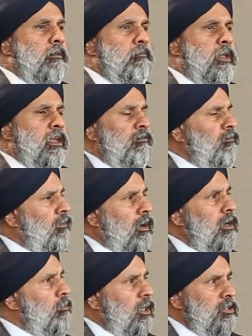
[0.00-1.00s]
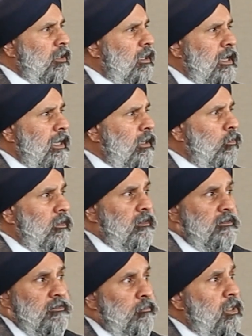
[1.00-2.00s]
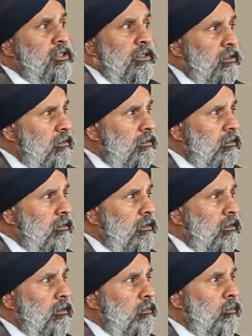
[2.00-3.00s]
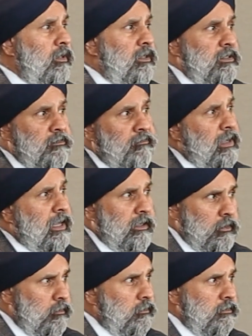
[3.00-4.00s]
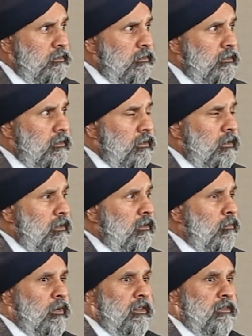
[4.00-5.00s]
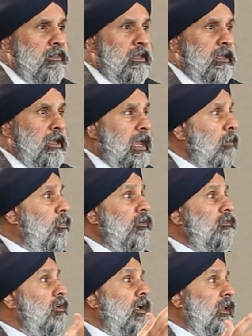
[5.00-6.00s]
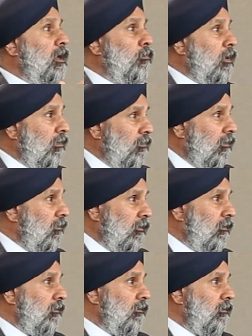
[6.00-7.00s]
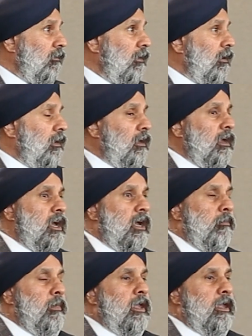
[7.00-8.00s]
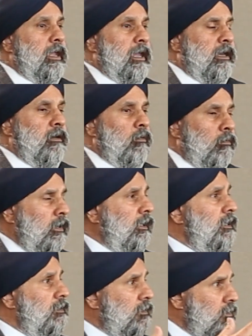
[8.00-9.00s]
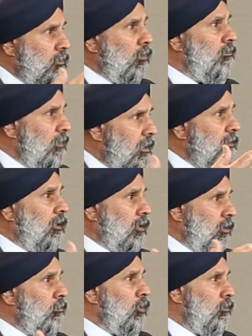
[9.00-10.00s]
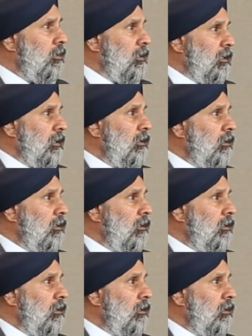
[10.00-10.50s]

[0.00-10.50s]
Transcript: being very much aligned with its mission, with its values, with the apostolic preferences, and really serving the community